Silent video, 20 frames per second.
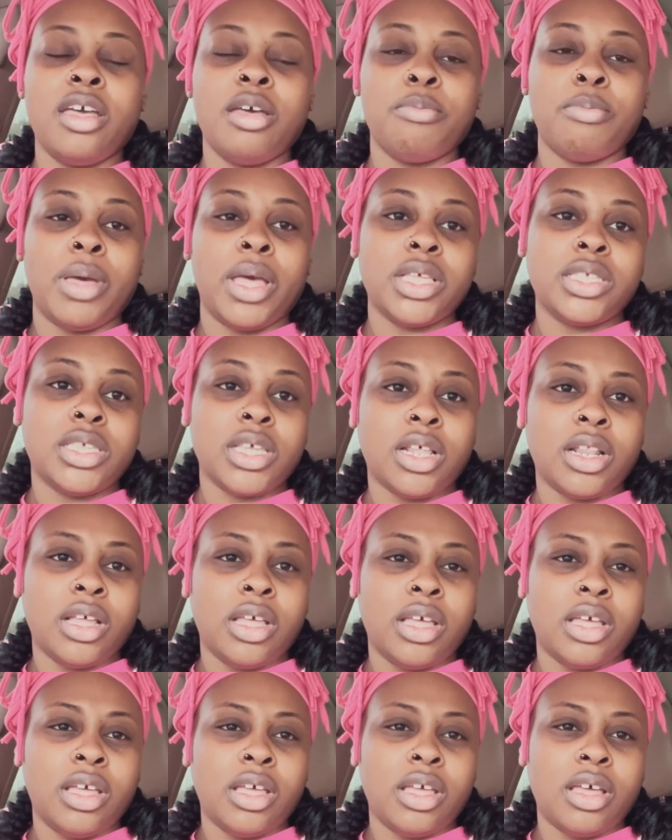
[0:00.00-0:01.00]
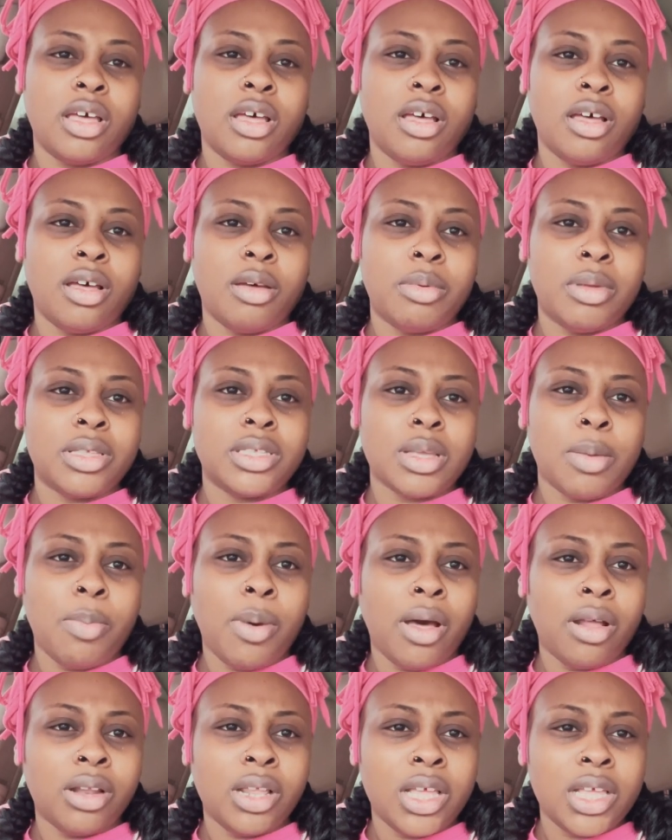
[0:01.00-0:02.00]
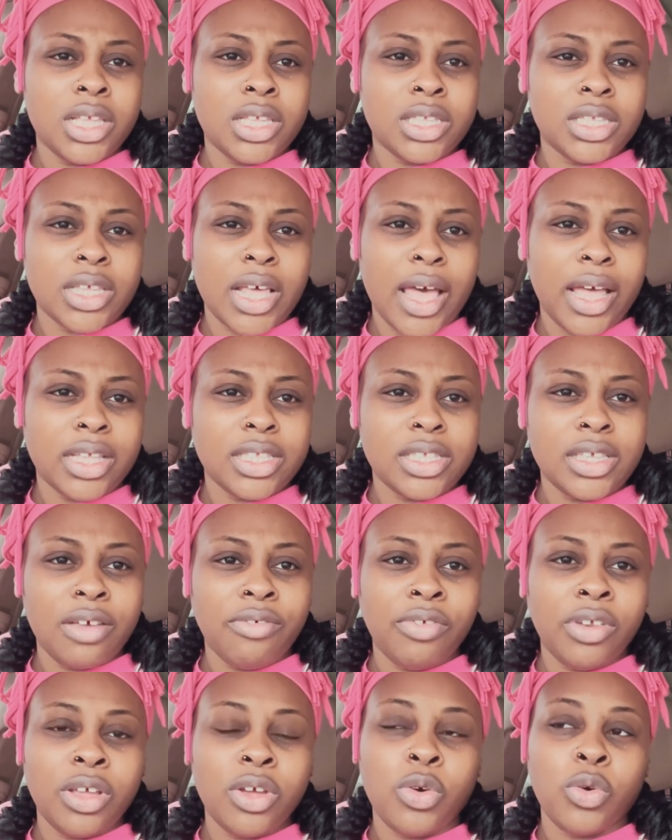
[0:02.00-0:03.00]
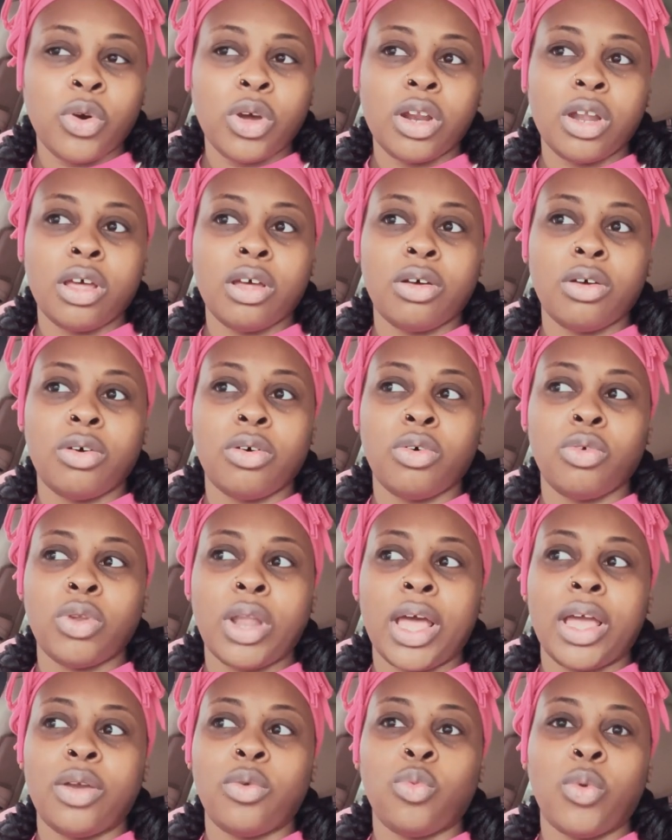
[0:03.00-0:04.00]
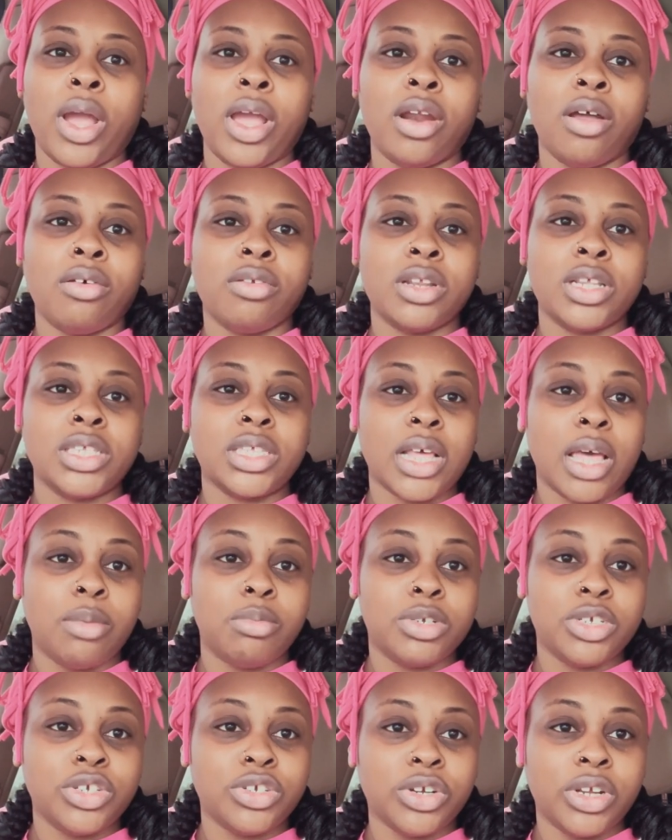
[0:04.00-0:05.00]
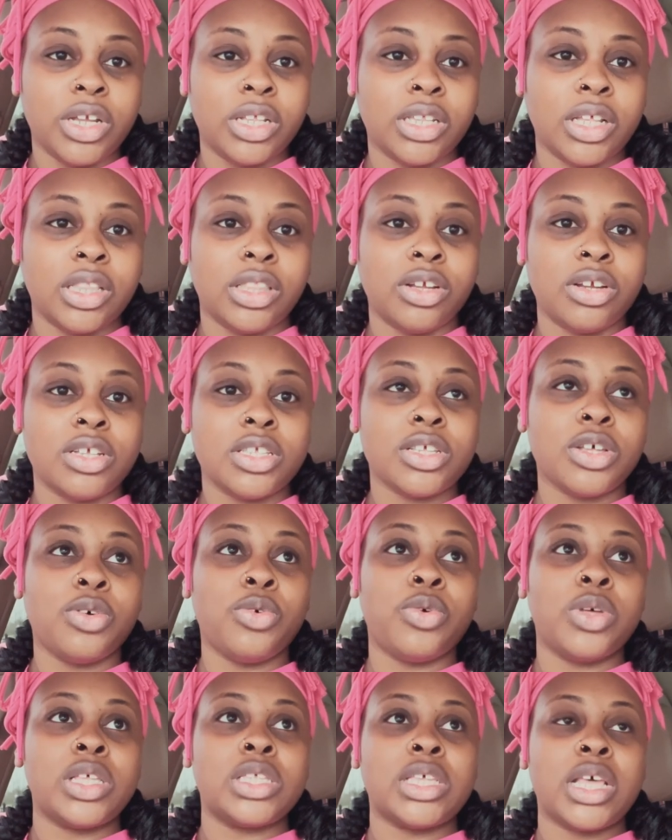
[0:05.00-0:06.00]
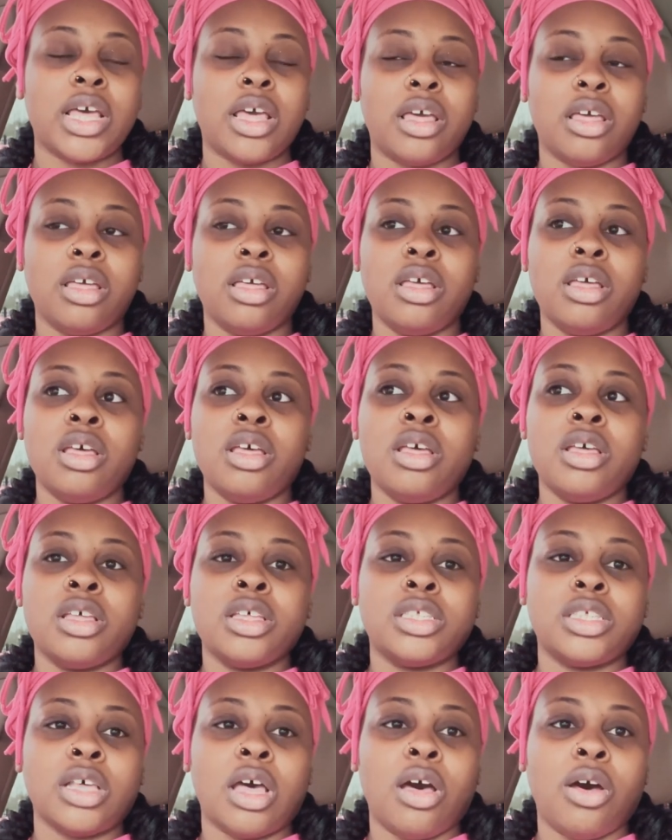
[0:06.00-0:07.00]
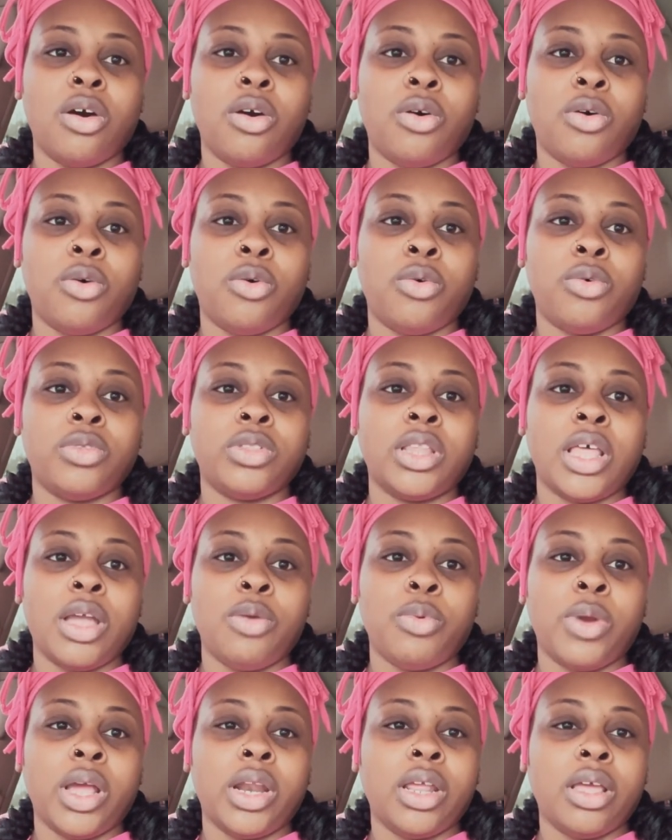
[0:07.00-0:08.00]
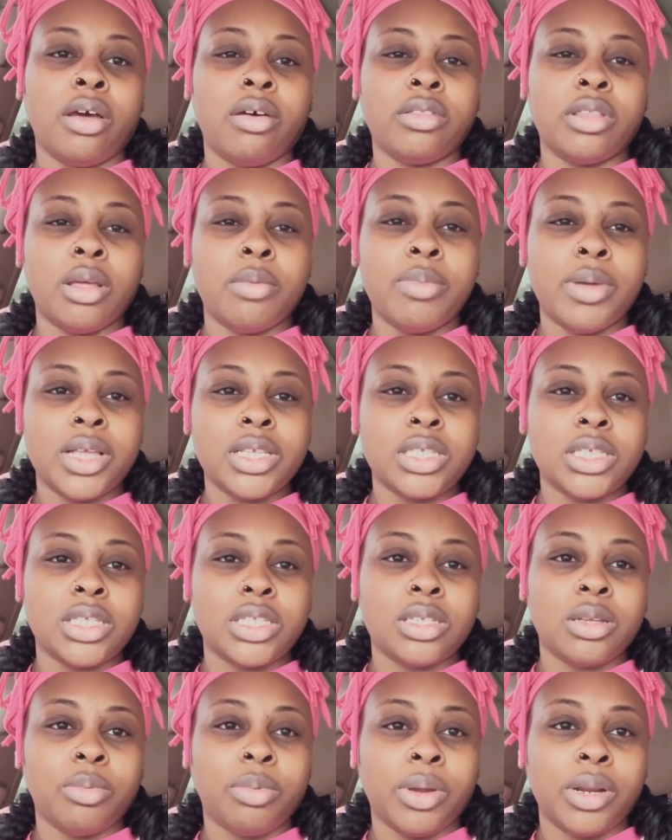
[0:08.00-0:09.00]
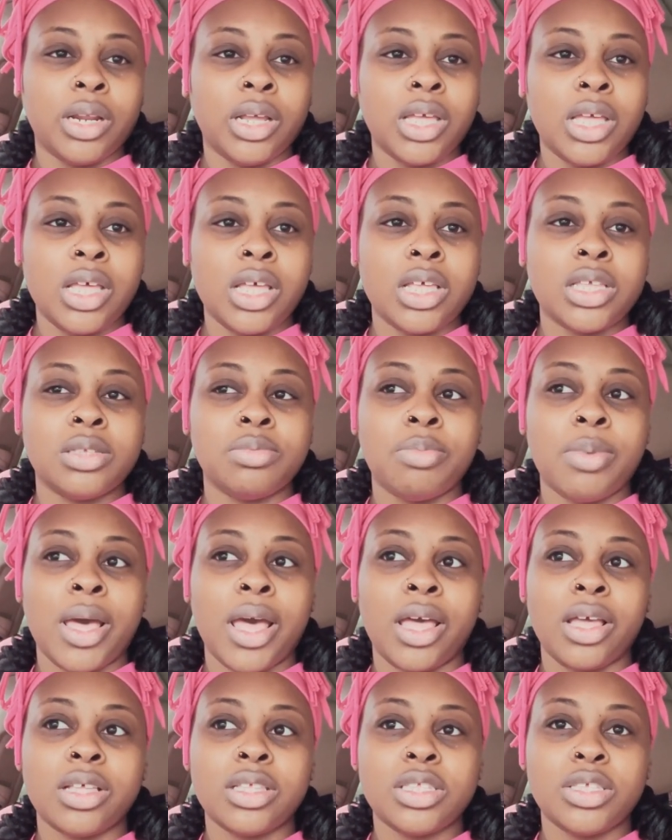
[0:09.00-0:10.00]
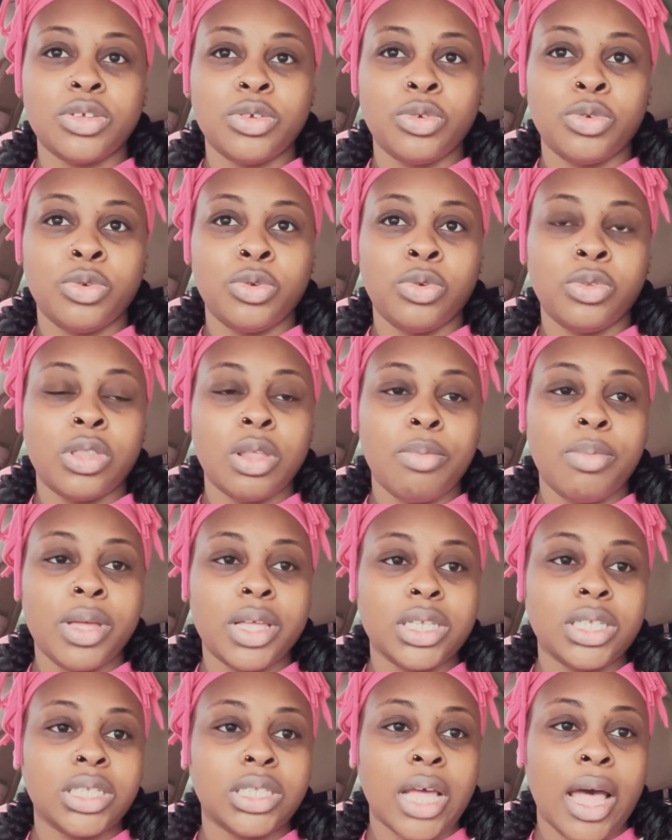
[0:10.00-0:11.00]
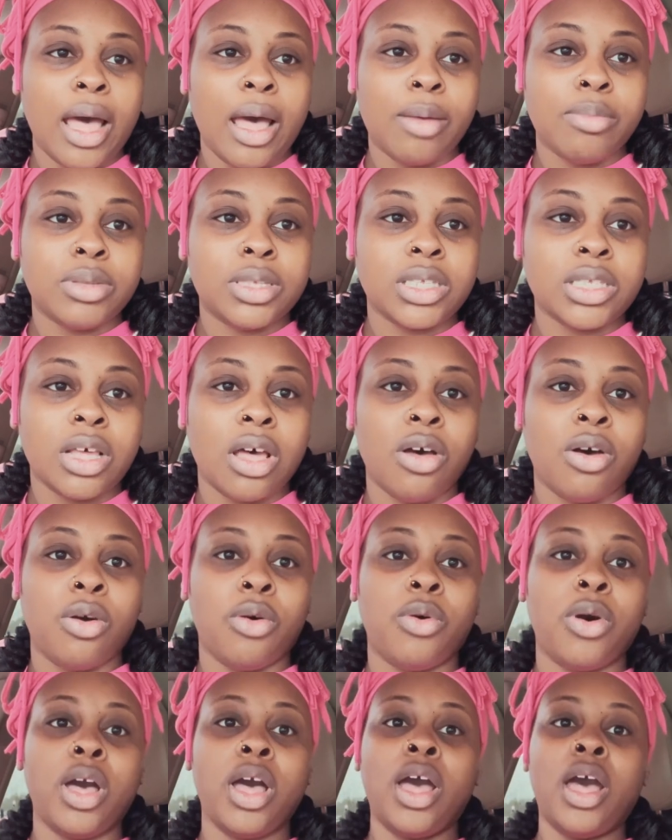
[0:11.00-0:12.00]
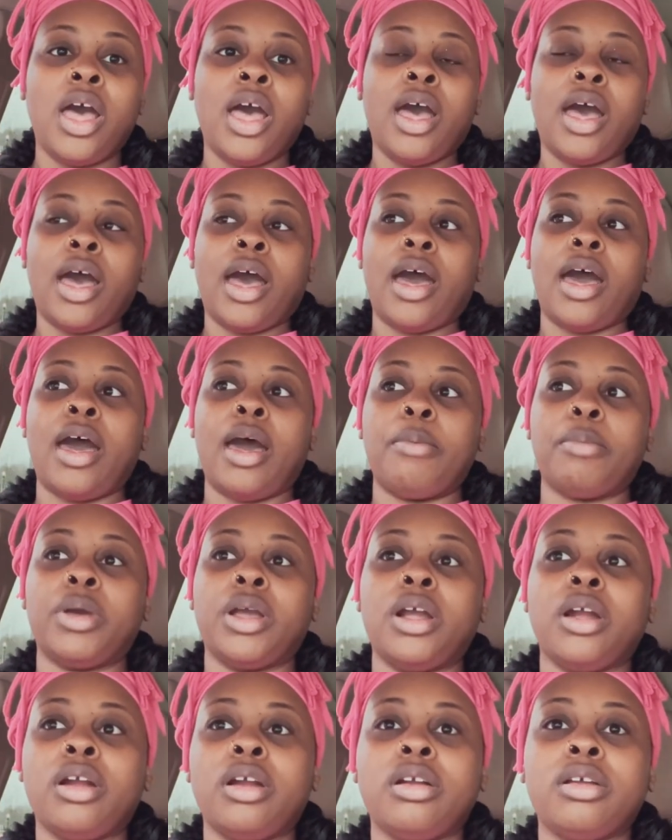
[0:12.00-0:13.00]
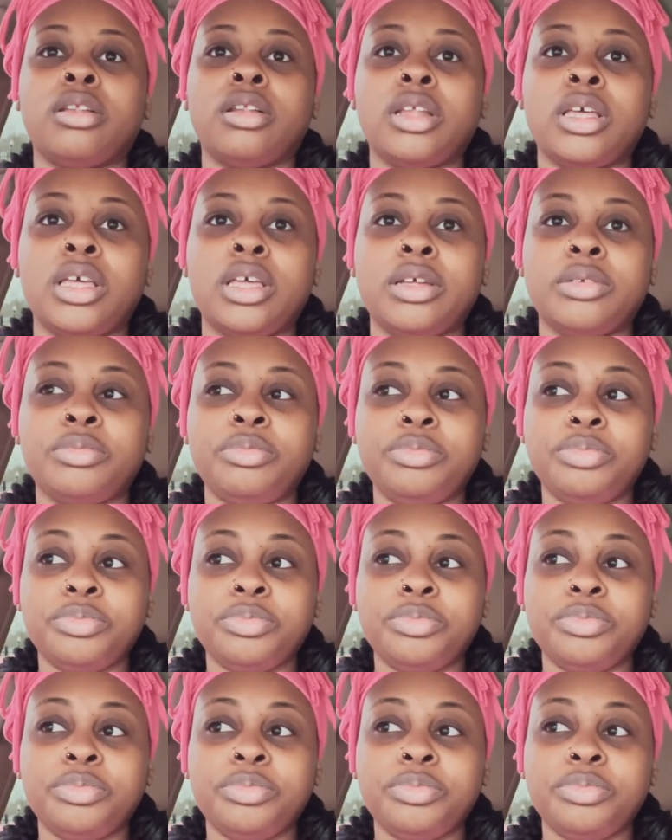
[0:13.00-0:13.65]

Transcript: basically um, it's a police activity going on, like right on the same street that their school is at. So they radioed the buses to bring the kids back to the bus stop. So I'm currently